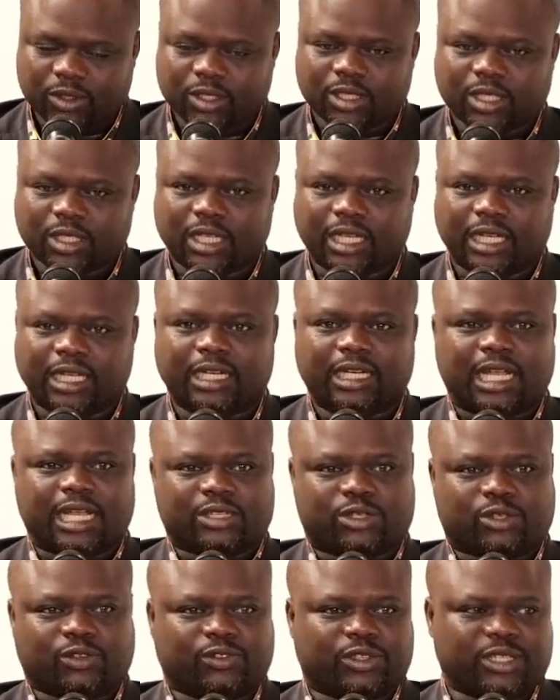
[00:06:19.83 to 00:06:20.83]
areas
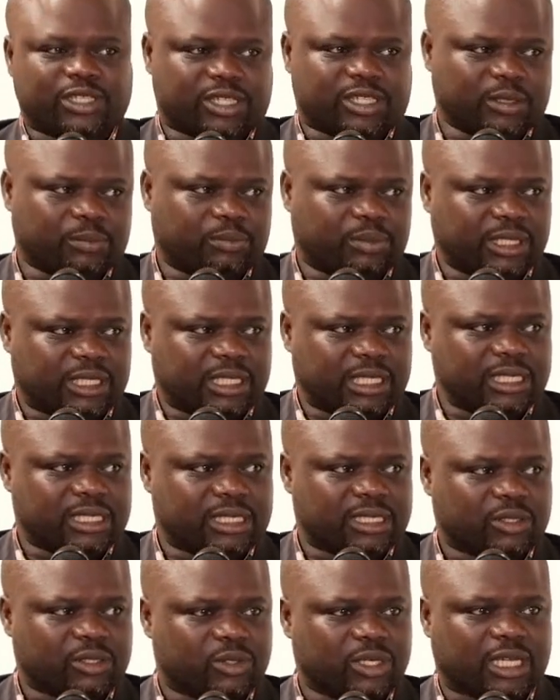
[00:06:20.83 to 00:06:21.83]
of the C B Ds,
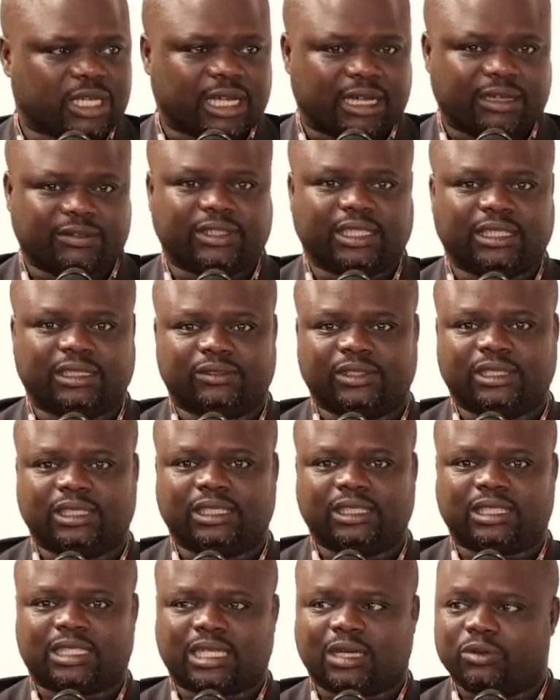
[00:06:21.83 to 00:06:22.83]
it will cover even the
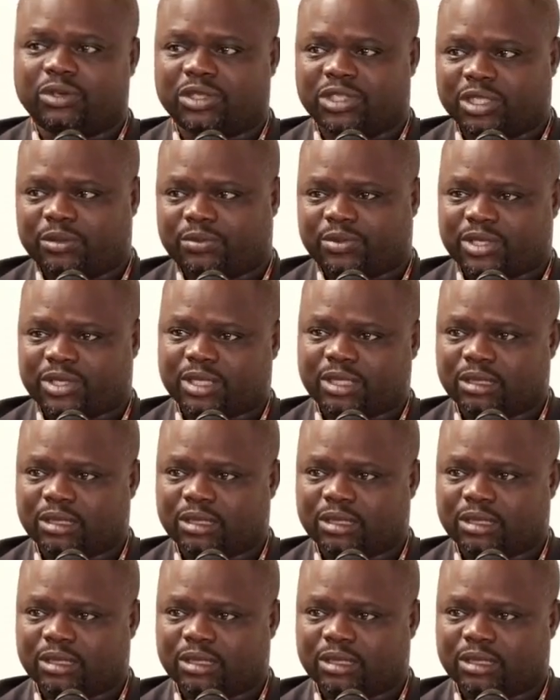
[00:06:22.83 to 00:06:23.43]
townships.